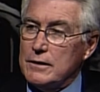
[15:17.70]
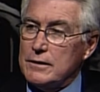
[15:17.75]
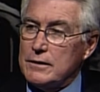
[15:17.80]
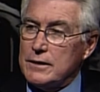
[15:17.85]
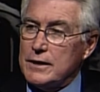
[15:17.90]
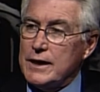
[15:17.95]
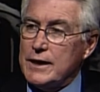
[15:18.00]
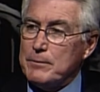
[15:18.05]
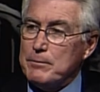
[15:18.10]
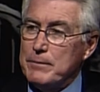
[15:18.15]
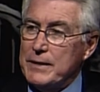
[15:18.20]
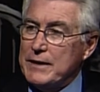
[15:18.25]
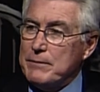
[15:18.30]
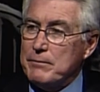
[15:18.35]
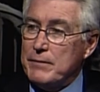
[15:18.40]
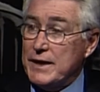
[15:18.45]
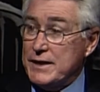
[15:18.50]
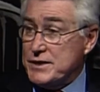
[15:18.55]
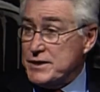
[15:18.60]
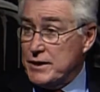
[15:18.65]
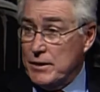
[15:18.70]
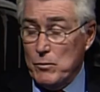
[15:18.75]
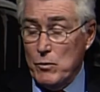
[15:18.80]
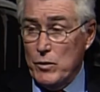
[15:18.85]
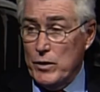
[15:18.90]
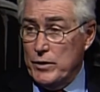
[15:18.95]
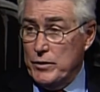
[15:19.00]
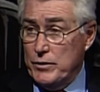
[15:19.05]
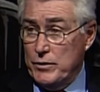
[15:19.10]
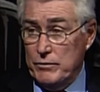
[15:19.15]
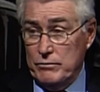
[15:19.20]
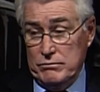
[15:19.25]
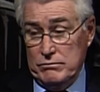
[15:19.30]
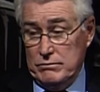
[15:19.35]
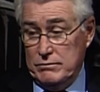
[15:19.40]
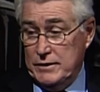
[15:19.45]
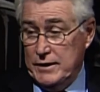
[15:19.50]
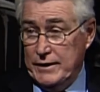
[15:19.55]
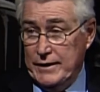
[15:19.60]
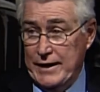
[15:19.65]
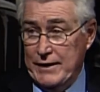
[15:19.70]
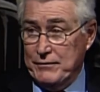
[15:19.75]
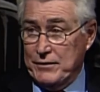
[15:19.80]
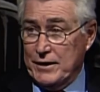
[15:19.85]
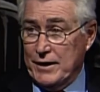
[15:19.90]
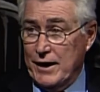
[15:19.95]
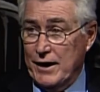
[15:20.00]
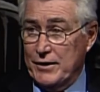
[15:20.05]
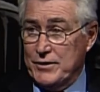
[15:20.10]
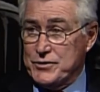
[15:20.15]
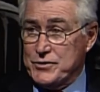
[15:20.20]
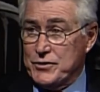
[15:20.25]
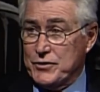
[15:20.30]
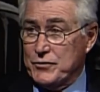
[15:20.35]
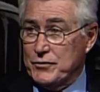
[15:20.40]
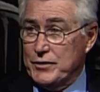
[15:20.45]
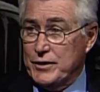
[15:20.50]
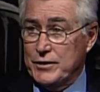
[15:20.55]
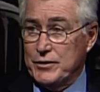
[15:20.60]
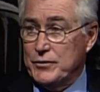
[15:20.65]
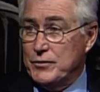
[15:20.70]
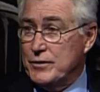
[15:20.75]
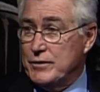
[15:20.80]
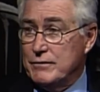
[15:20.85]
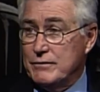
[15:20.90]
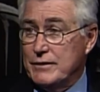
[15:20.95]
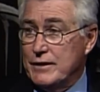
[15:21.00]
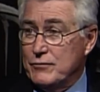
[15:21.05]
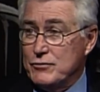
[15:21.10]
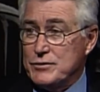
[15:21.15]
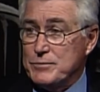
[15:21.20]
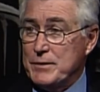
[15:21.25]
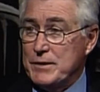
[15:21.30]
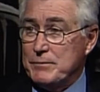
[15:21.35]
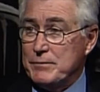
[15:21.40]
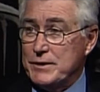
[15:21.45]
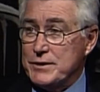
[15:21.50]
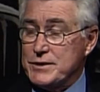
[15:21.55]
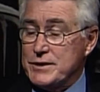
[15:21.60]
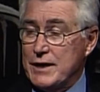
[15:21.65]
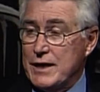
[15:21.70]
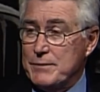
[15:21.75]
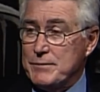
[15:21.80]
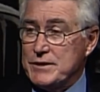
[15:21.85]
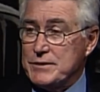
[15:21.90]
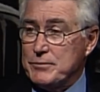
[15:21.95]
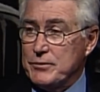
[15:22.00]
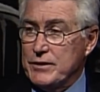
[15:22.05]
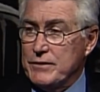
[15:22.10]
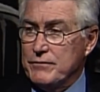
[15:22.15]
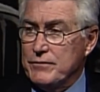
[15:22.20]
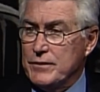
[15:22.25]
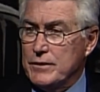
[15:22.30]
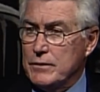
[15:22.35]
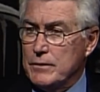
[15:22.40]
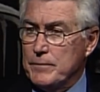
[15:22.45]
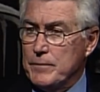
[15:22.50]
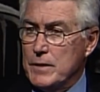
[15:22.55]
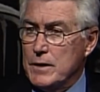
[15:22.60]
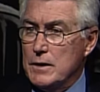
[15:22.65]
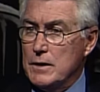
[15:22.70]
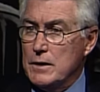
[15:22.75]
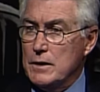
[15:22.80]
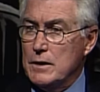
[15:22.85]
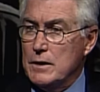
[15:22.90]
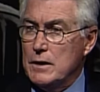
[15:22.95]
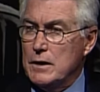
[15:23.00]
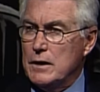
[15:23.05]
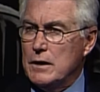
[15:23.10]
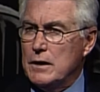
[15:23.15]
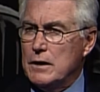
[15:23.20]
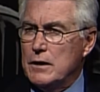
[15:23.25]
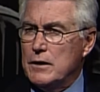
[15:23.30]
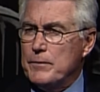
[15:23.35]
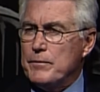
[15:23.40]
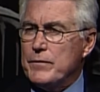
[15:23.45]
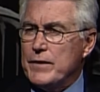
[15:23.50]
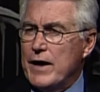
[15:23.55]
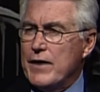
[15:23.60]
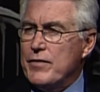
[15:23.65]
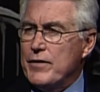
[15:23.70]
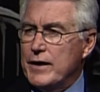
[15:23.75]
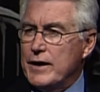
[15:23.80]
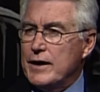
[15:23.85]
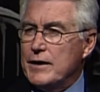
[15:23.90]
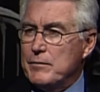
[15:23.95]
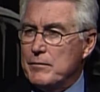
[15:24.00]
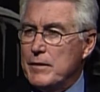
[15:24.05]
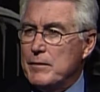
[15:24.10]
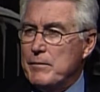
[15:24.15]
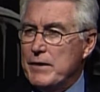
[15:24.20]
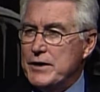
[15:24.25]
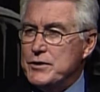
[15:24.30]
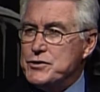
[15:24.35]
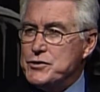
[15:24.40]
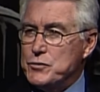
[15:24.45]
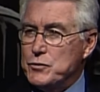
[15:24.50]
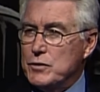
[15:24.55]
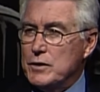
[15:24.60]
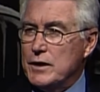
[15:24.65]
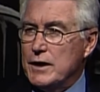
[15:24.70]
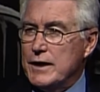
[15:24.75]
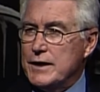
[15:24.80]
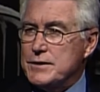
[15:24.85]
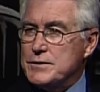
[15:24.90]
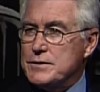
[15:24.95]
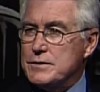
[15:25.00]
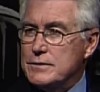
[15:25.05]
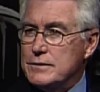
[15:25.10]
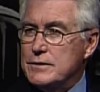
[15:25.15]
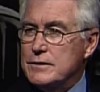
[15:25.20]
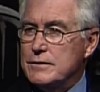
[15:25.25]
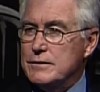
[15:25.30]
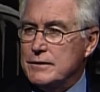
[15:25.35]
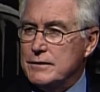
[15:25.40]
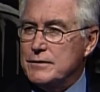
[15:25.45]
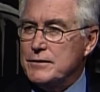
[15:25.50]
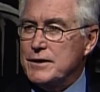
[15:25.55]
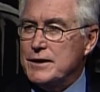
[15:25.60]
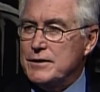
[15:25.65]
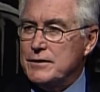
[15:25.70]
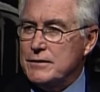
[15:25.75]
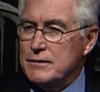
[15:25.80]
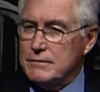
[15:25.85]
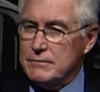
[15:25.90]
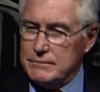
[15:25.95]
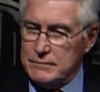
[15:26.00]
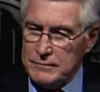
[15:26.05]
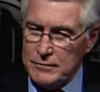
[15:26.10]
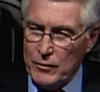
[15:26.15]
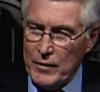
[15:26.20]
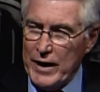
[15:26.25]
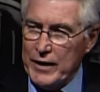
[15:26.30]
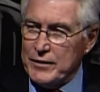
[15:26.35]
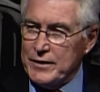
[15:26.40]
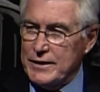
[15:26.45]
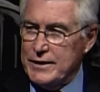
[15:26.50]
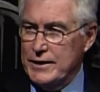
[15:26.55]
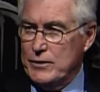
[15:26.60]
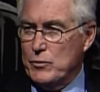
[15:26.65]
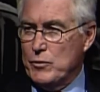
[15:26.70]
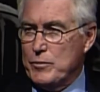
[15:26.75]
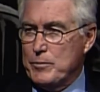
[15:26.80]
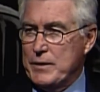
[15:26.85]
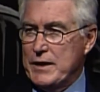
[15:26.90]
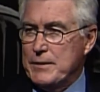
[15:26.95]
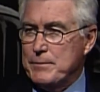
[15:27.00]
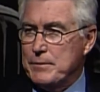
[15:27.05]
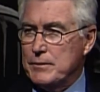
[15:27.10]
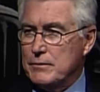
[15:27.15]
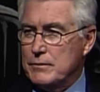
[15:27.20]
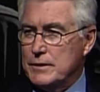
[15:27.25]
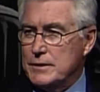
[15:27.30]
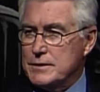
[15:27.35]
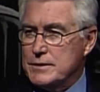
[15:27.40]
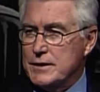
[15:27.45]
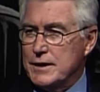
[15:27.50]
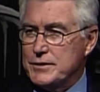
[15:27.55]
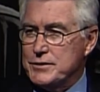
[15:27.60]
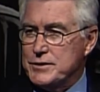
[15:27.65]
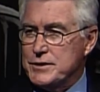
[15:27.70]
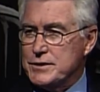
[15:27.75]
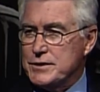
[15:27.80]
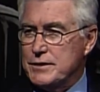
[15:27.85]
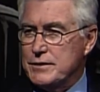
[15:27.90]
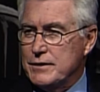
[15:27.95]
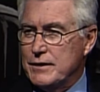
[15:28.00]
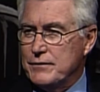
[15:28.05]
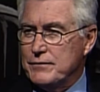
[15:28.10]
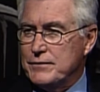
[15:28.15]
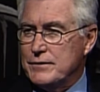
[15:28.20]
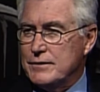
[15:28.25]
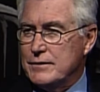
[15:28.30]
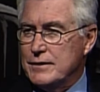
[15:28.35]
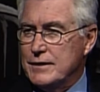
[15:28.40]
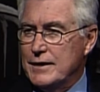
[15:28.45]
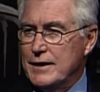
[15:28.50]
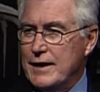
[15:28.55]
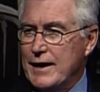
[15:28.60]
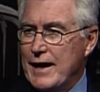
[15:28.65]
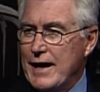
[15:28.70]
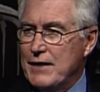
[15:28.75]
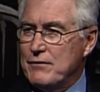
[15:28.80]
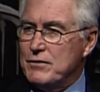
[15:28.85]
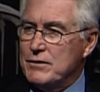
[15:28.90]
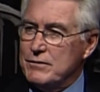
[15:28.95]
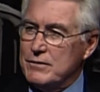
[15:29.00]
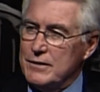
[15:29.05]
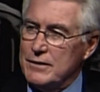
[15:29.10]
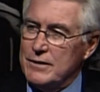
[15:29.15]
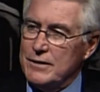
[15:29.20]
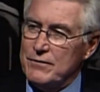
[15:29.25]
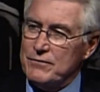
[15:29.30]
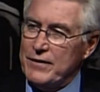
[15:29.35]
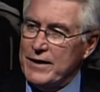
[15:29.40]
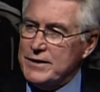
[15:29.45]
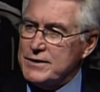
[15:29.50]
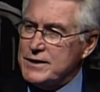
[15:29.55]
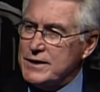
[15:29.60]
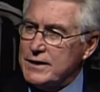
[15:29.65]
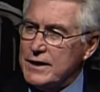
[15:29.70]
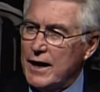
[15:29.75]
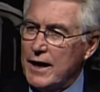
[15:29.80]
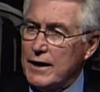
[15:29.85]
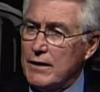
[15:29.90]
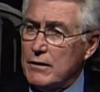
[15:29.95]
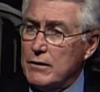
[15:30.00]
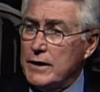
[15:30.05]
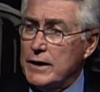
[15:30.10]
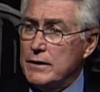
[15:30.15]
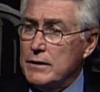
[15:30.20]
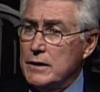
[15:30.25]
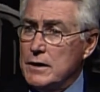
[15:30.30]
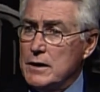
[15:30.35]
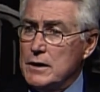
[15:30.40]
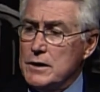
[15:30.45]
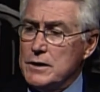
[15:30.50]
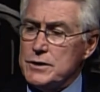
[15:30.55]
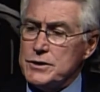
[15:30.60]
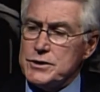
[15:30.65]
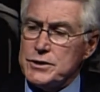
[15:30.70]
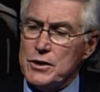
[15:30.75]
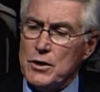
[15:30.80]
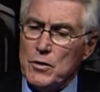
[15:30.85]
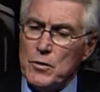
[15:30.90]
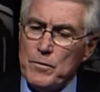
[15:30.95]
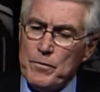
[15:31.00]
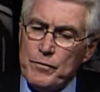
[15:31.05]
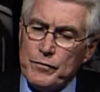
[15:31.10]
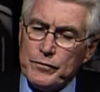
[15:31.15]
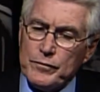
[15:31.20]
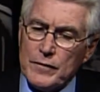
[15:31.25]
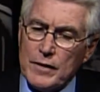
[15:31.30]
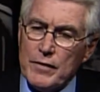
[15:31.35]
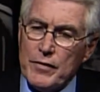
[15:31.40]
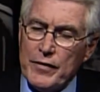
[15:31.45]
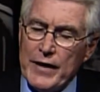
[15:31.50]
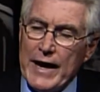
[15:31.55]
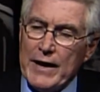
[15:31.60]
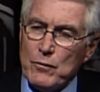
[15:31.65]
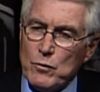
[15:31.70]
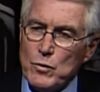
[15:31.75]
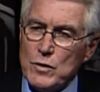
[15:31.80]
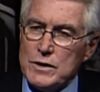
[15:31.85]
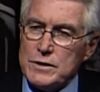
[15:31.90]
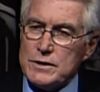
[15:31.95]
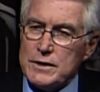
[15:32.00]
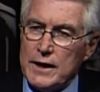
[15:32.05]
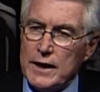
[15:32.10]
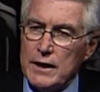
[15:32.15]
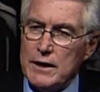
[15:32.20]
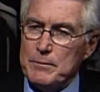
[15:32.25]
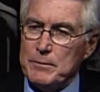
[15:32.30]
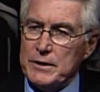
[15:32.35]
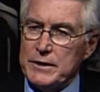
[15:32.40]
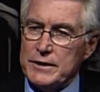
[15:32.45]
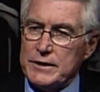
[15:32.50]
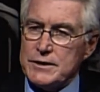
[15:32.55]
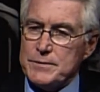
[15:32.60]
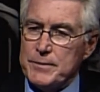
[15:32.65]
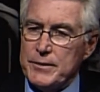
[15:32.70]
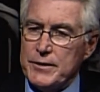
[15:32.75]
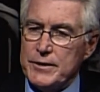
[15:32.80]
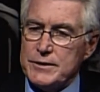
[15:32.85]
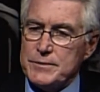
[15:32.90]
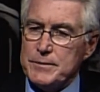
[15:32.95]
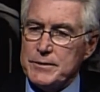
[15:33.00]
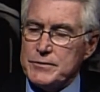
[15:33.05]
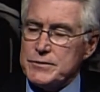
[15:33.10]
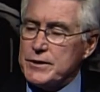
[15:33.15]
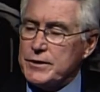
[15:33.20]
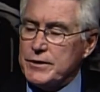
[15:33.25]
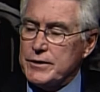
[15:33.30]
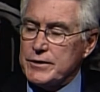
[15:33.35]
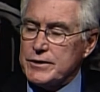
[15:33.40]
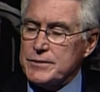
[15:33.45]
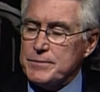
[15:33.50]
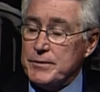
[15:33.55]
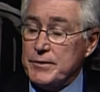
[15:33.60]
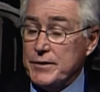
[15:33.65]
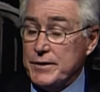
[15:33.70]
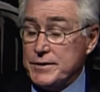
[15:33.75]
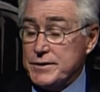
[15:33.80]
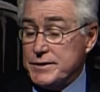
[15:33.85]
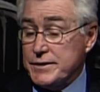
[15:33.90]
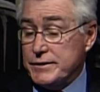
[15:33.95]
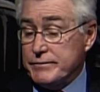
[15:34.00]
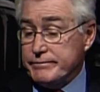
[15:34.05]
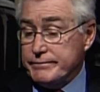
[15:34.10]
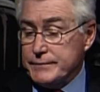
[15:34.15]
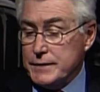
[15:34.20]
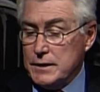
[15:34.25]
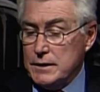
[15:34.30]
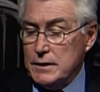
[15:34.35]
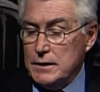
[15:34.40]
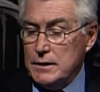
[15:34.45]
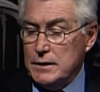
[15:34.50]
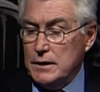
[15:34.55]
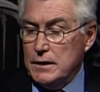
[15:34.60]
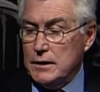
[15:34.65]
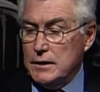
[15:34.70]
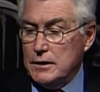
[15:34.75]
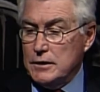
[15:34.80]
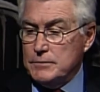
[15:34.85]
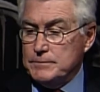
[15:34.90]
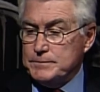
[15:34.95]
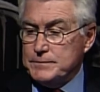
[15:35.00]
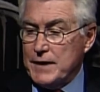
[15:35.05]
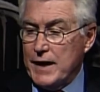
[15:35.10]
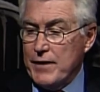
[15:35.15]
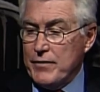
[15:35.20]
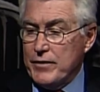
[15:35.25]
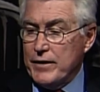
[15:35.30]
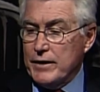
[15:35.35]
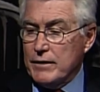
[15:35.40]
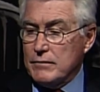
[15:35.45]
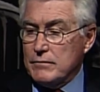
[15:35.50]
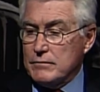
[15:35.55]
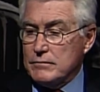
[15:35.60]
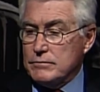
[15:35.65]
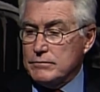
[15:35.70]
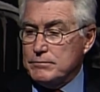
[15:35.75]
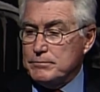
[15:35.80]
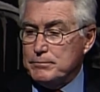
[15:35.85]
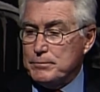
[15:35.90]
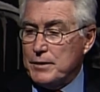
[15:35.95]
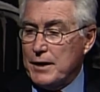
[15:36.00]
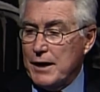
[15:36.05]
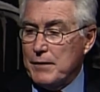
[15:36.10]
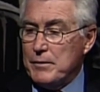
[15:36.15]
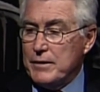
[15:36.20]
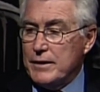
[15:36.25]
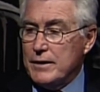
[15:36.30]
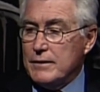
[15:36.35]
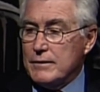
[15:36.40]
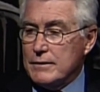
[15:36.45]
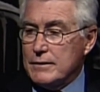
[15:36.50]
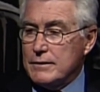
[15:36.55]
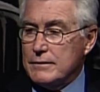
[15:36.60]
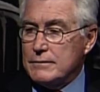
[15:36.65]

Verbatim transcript: to get beat by someone who didn't have a college degree, who had never spent much time in Springfield, I think it made you realize you need to know how to deal with people. Yeah. It's not just enough to have a fancy title. And so that was a humbling experience, but it was a good experience. And I think probably